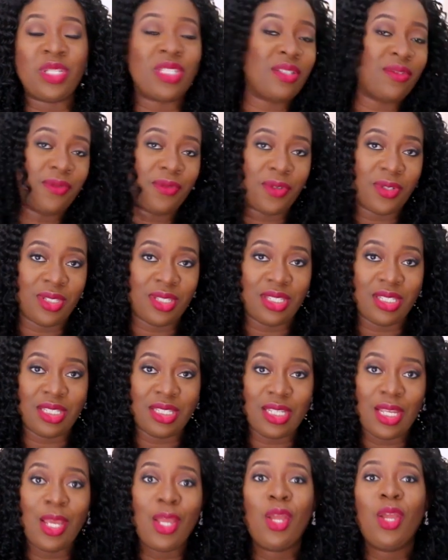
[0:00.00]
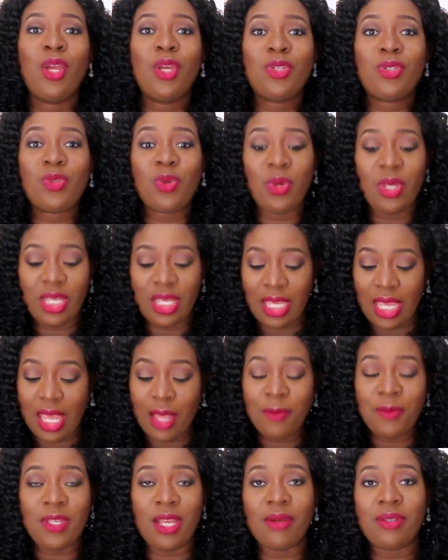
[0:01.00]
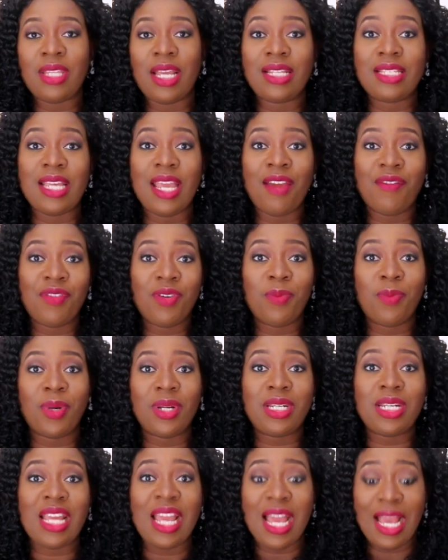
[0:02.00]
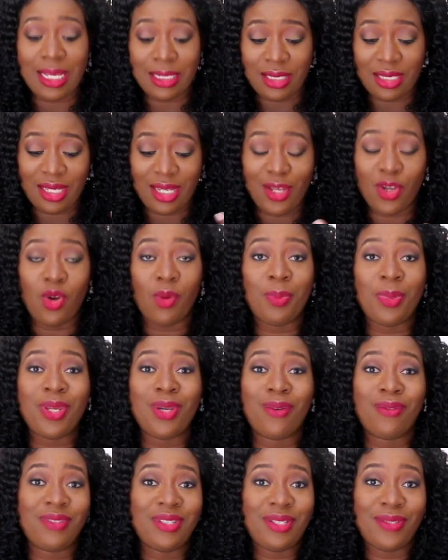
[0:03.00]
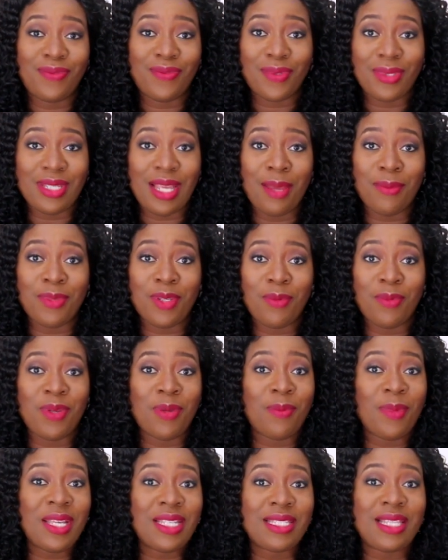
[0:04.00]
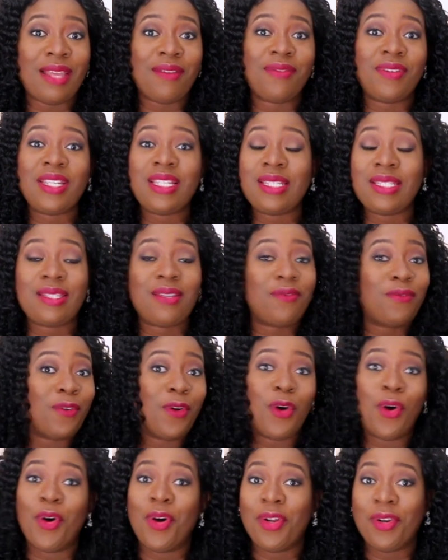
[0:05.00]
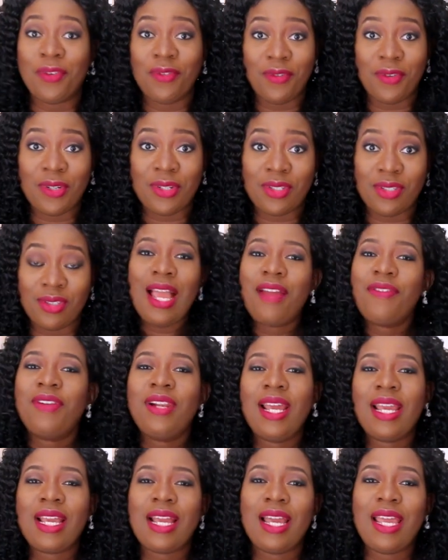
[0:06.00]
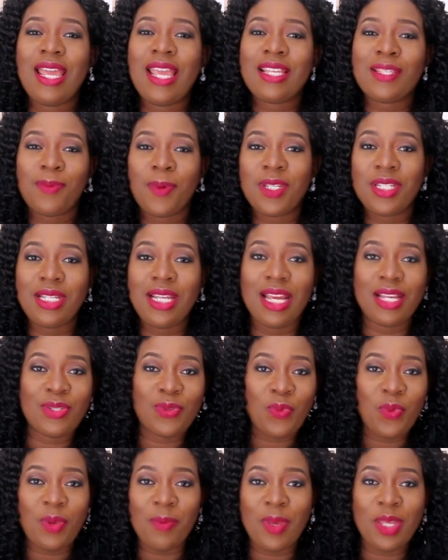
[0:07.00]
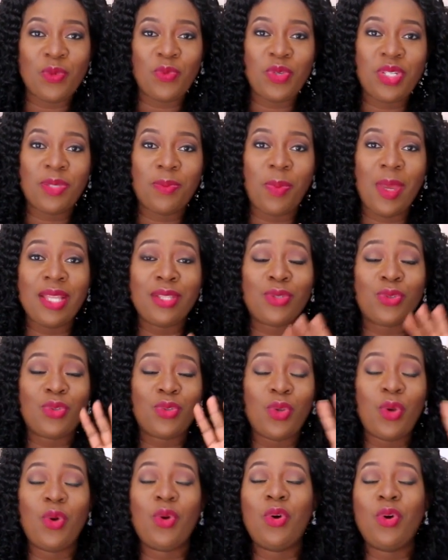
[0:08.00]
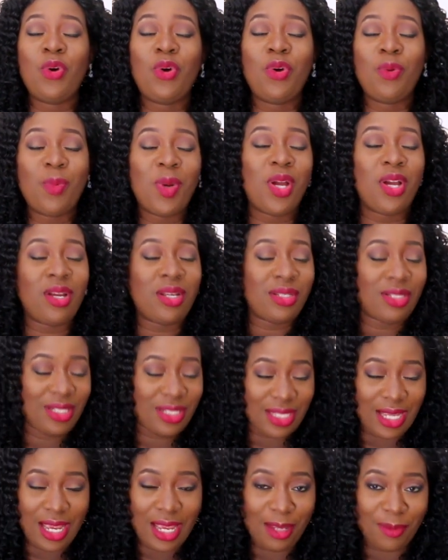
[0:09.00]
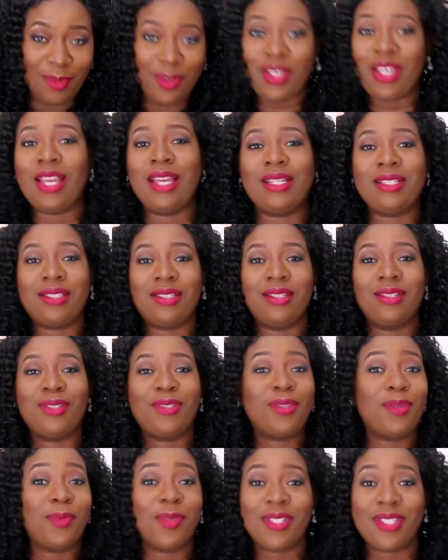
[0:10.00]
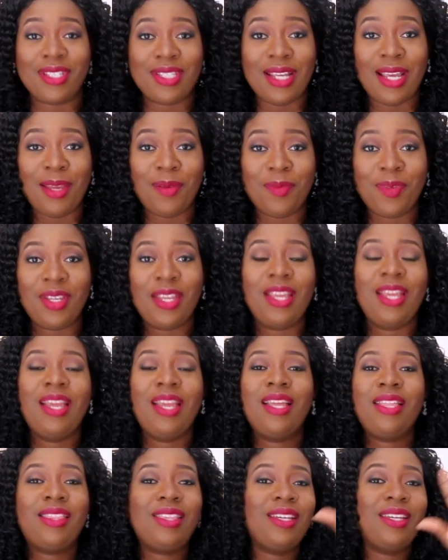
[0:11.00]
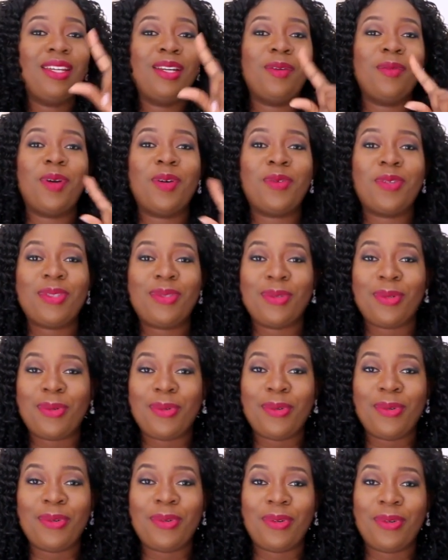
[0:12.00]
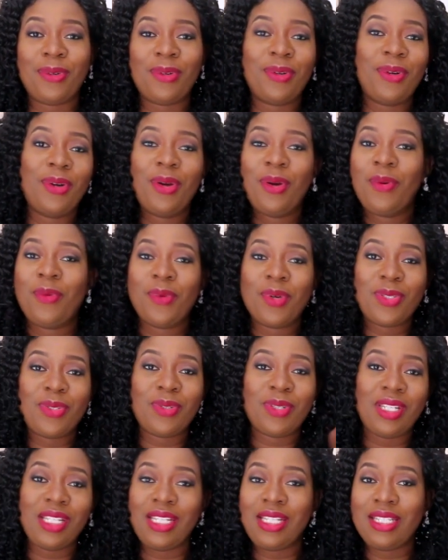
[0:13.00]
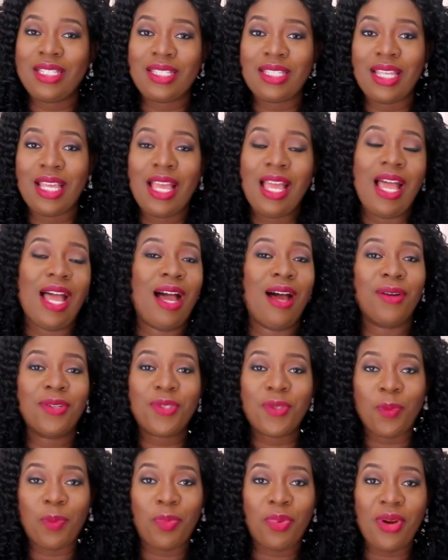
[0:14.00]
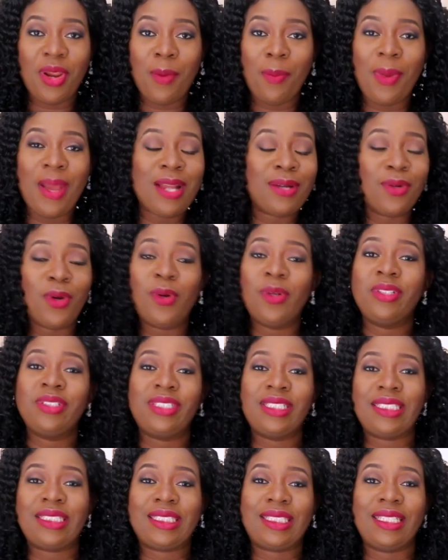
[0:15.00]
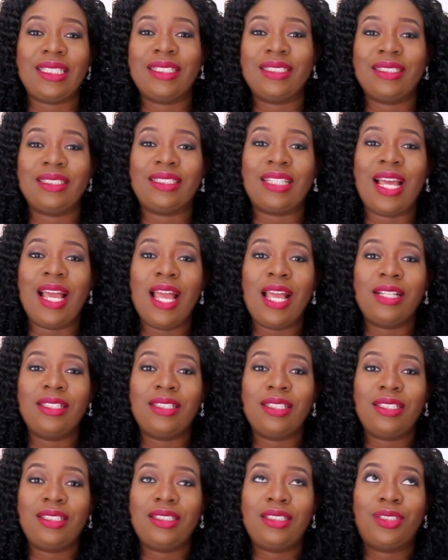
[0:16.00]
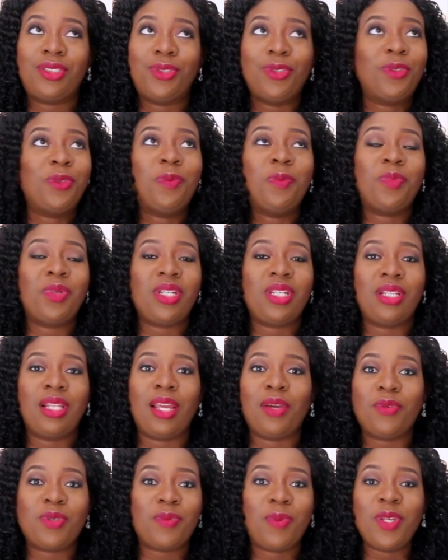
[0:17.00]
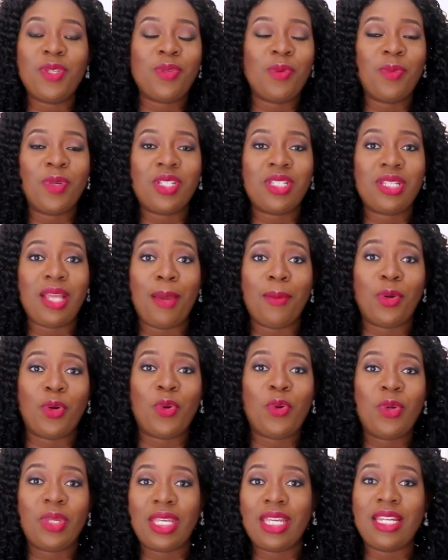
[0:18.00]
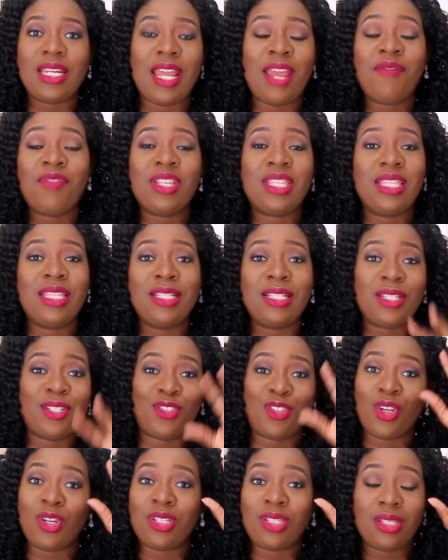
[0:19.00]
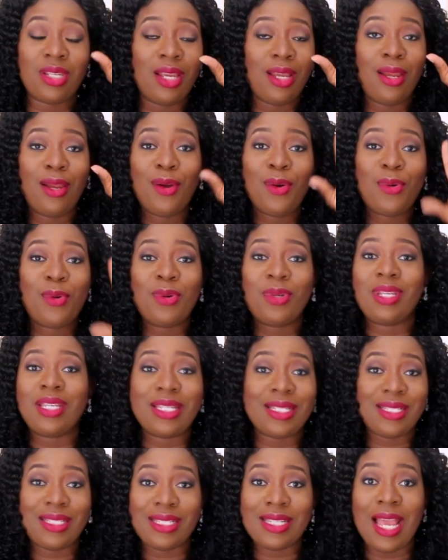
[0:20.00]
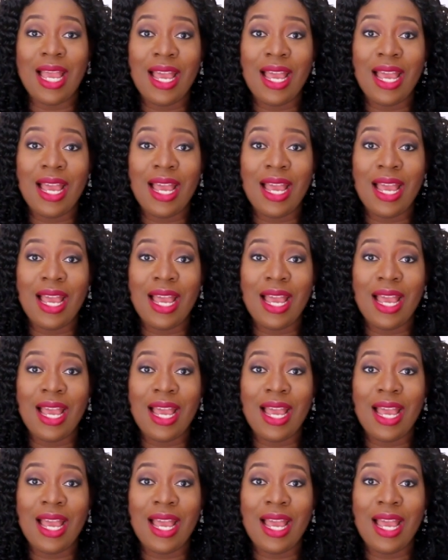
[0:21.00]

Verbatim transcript: we defrost it. So it helps out that everybody has a copy of this food timetable. It makes life easy for all of us. I feel like, especially as women, we spend so much time, you guys, so much time thinking about what to cook, what to eat, how to prep, and all these things. And it shouldn't be like we spend so much time cooking. Everything is just cooking,